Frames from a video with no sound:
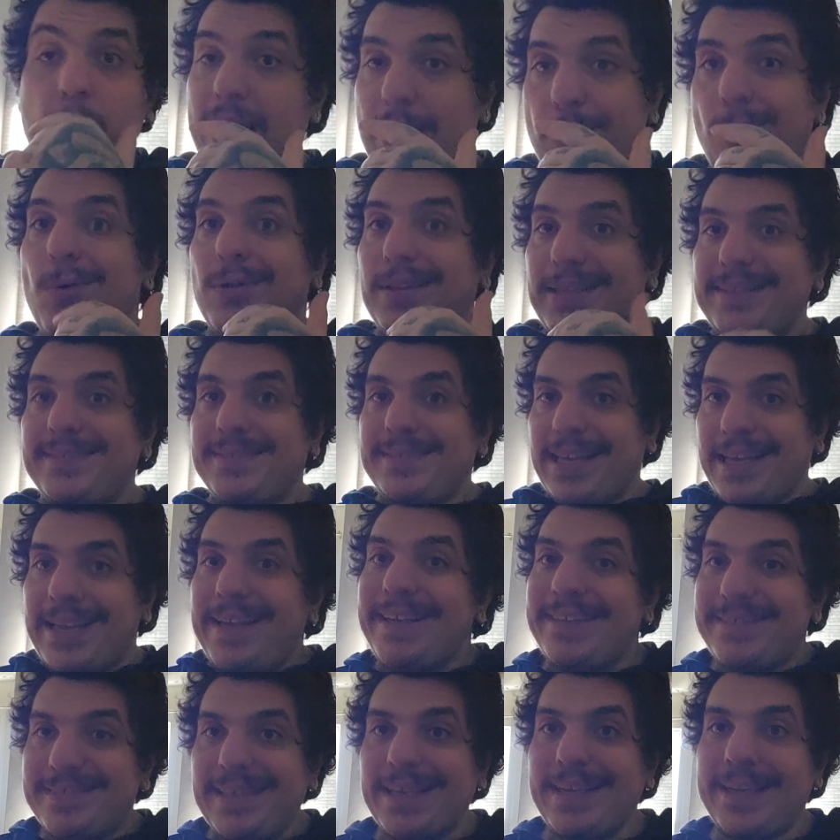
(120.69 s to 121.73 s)
okay, well, this
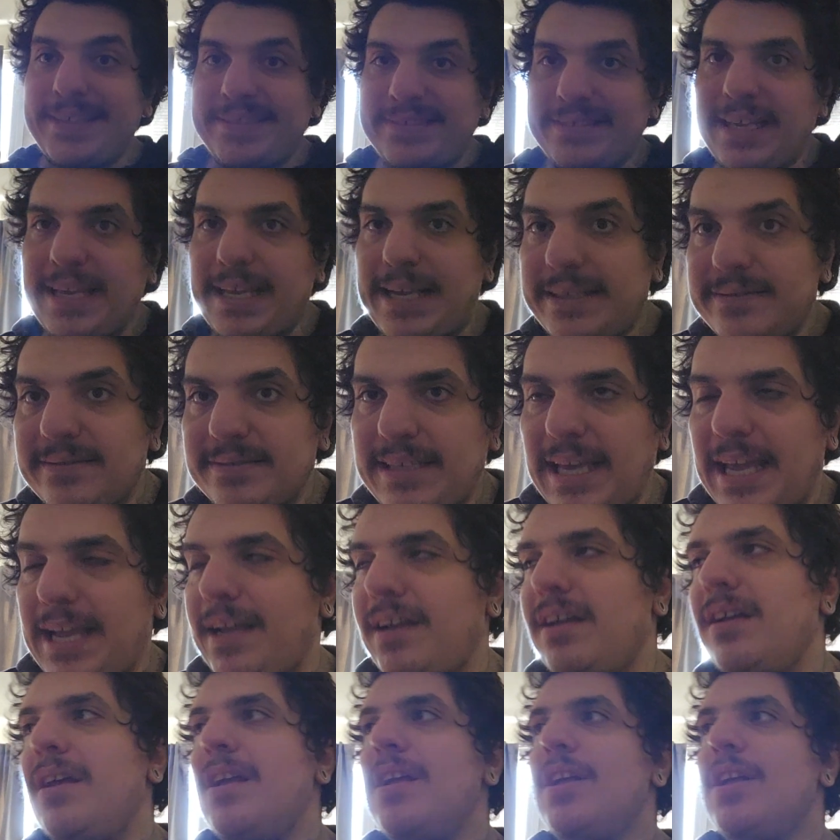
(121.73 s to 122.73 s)
king is king is king is king.